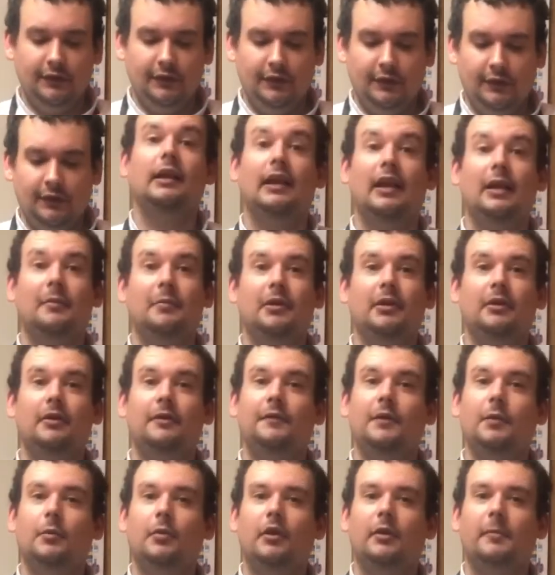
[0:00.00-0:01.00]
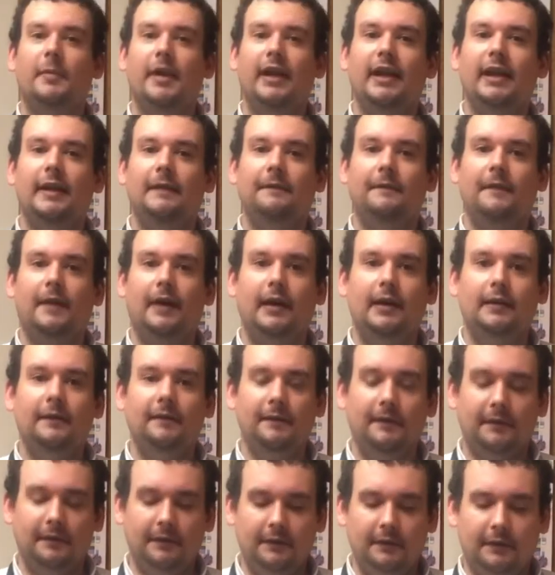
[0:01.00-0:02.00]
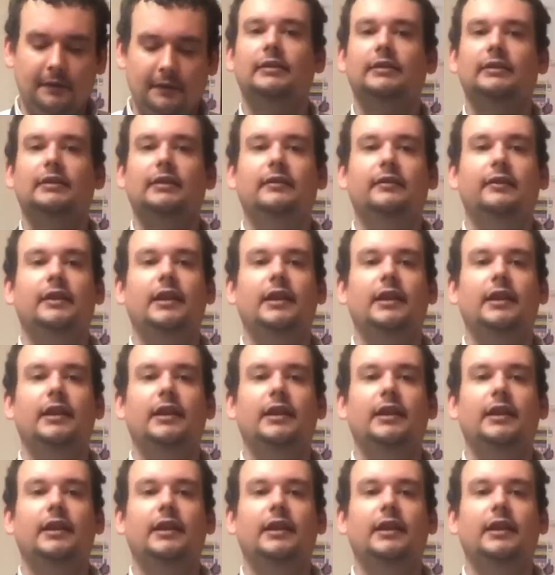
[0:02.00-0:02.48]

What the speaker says: Let me know if you want to make it 5. Still